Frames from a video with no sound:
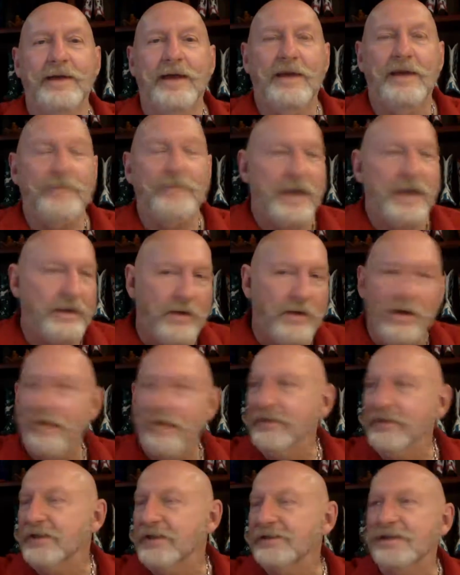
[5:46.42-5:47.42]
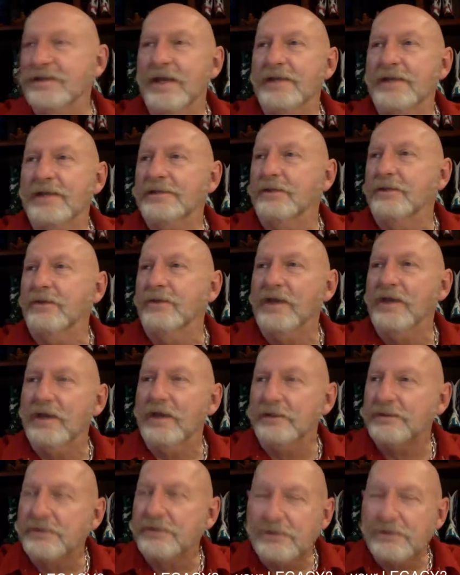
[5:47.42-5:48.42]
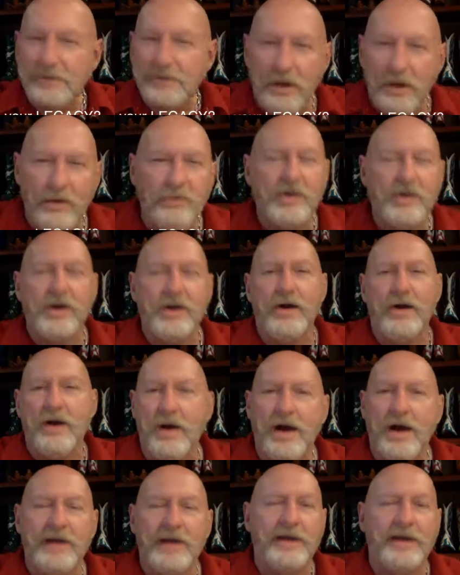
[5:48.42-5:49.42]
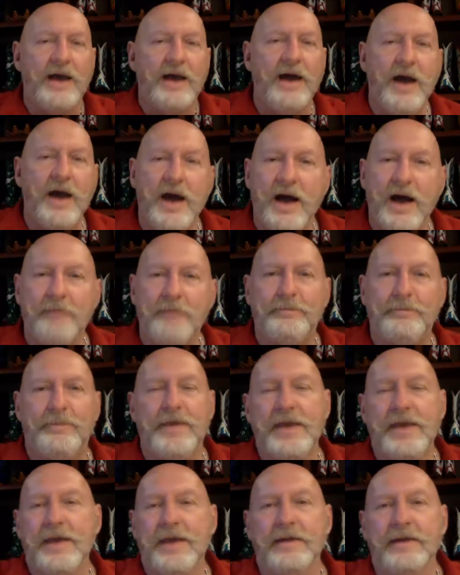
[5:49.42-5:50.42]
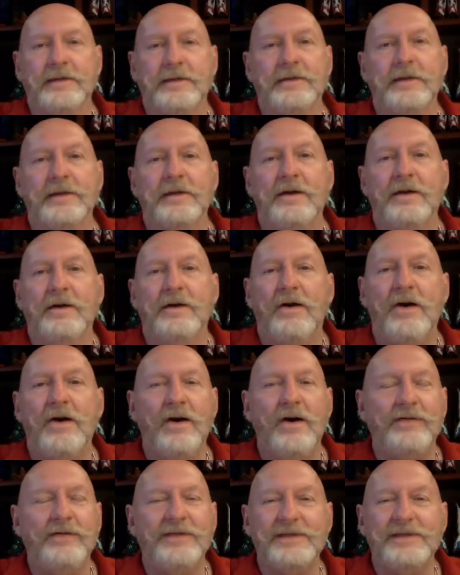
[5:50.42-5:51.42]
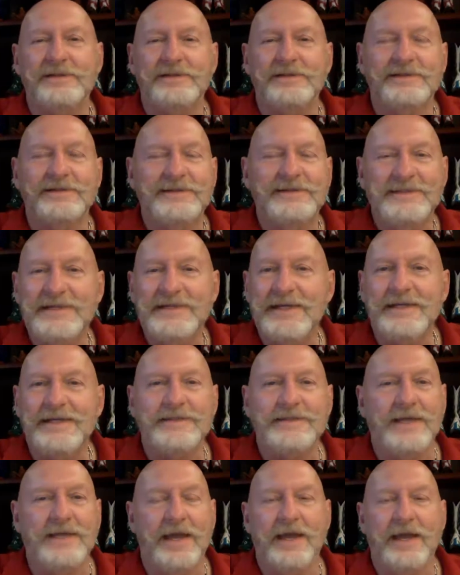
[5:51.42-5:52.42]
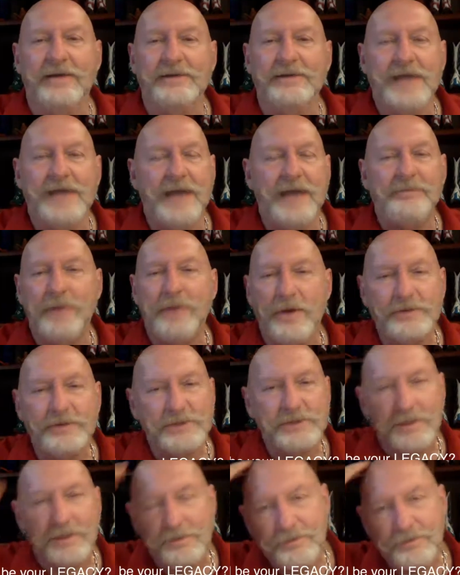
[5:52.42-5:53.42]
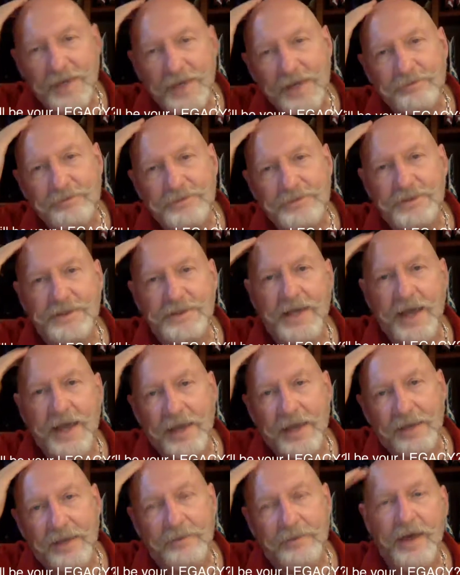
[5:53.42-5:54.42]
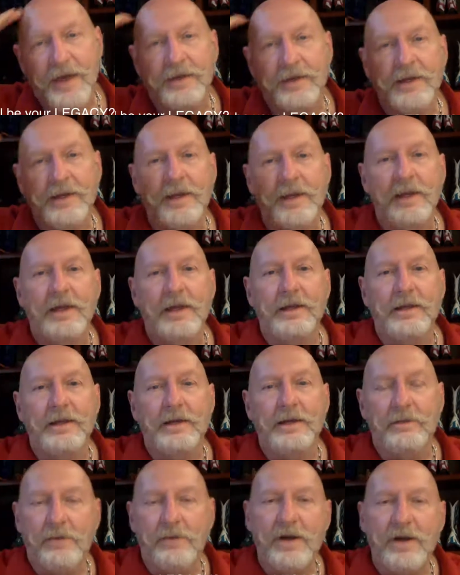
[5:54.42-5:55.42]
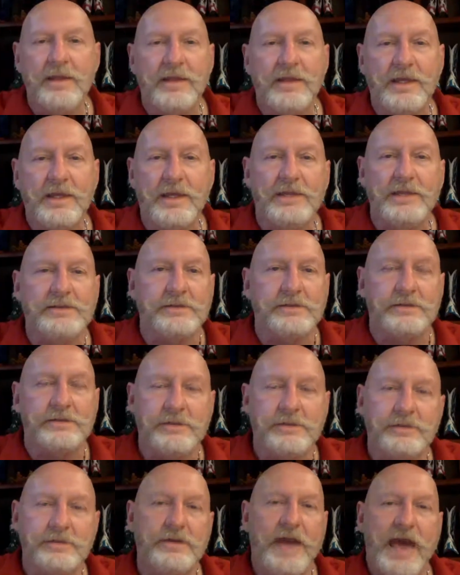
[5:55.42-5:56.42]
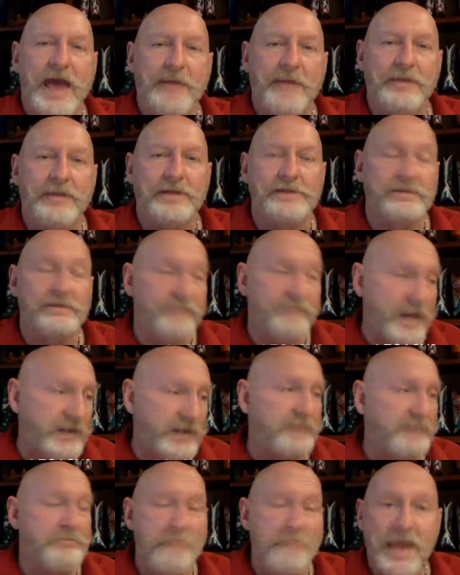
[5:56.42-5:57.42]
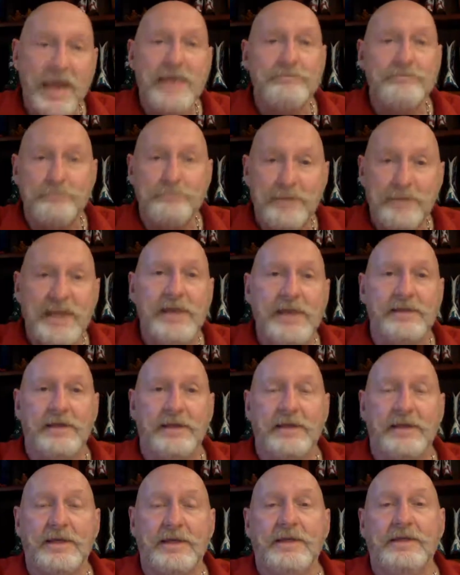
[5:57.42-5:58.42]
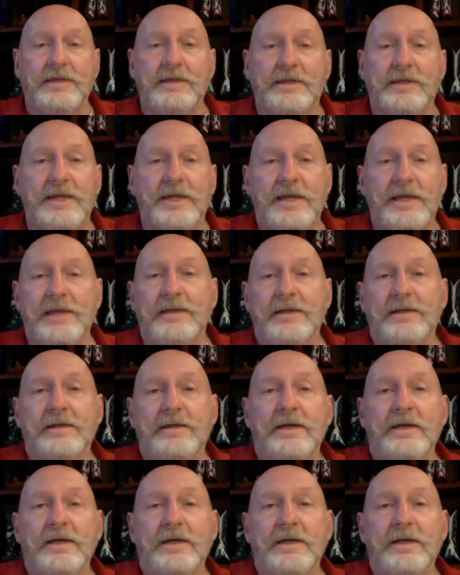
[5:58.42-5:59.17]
about all these things that we get so caught up in? All the details. I posted a meme today about you know, one of the keys to true happiness, in fact, it may be the key to